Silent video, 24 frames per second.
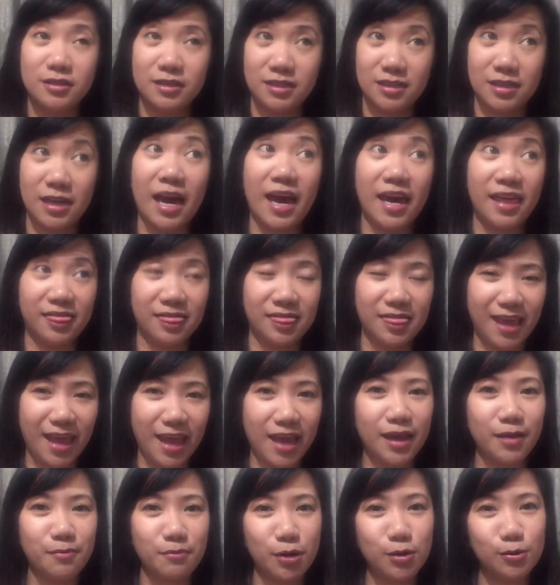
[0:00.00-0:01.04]
I
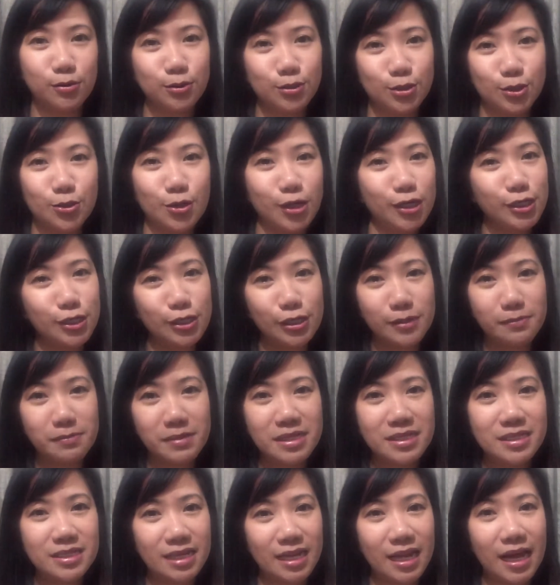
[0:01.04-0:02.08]
think magugustuhan niyo
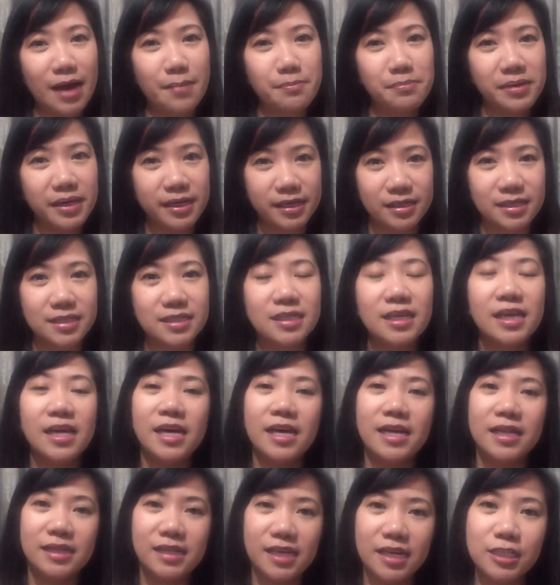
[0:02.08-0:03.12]
naman sila because
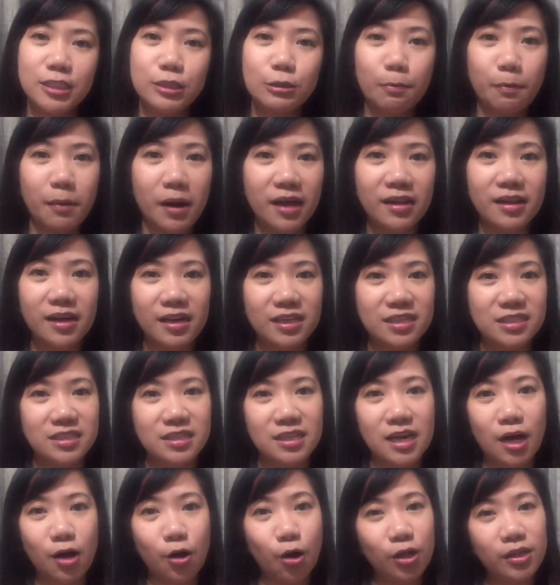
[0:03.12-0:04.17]
this product is
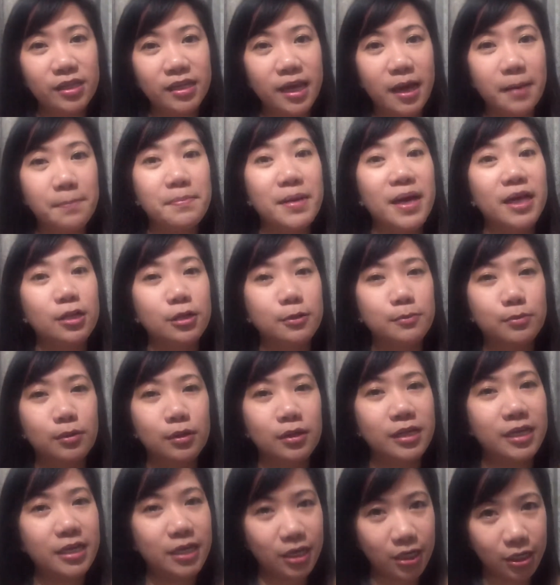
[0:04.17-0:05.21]
not only available
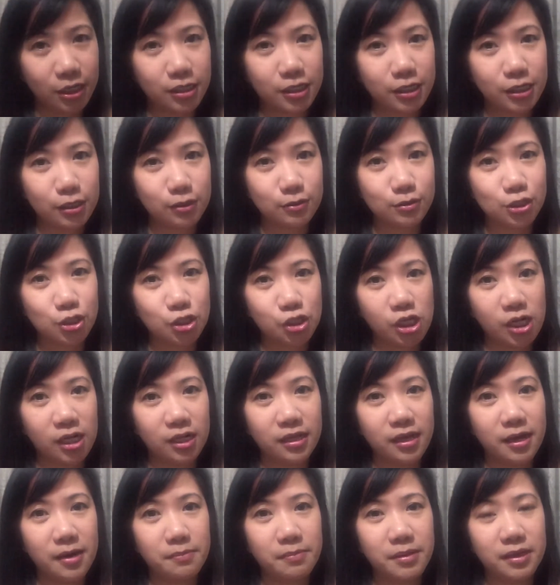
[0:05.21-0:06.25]
here in
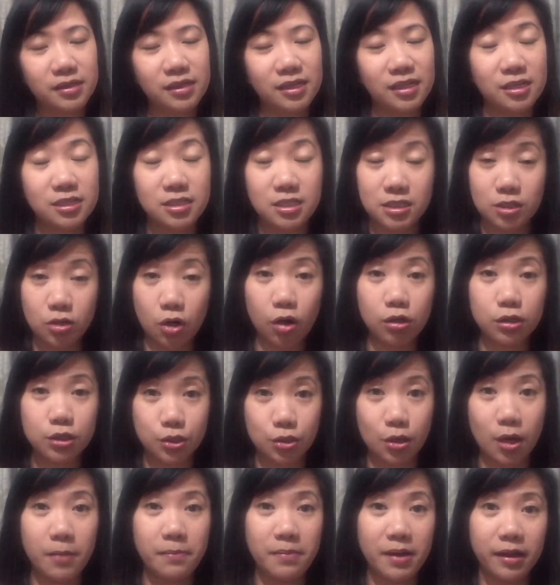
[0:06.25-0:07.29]
Australia but it is
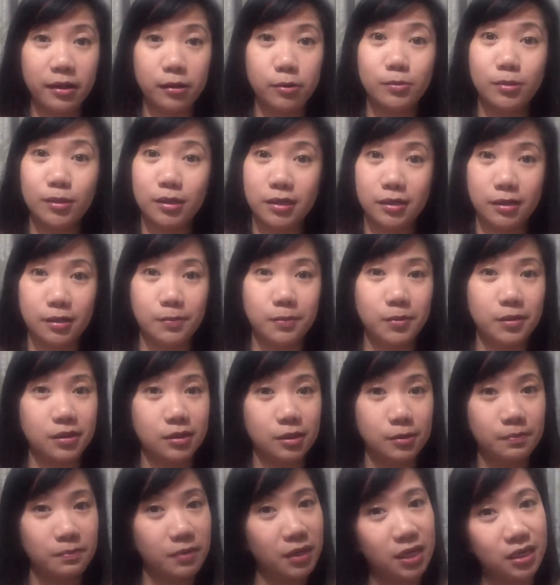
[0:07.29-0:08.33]
also available in the
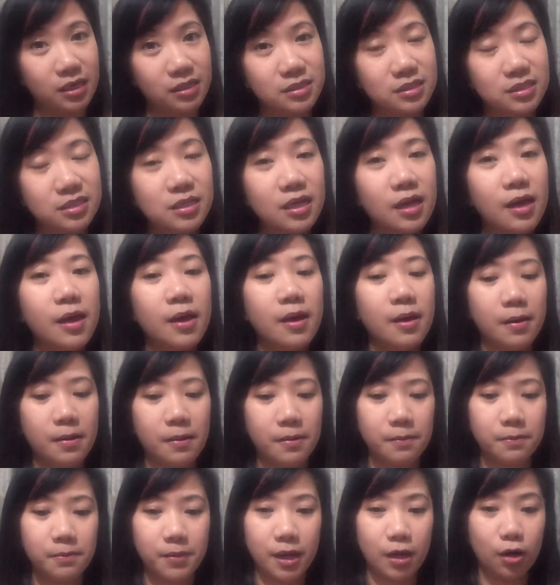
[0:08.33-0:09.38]
Philippines.
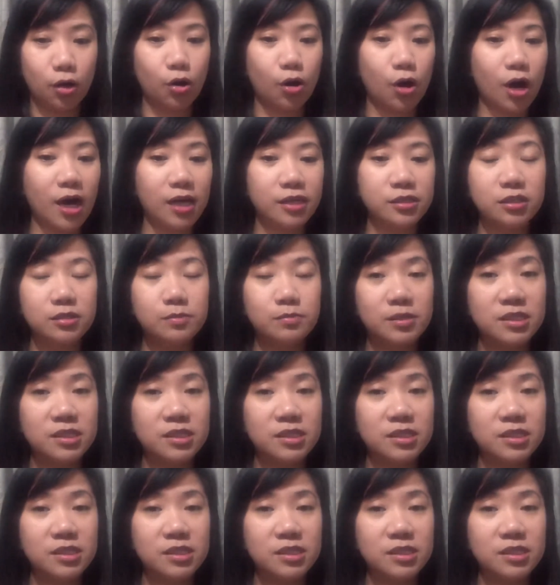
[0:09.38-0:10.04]
Pero 100%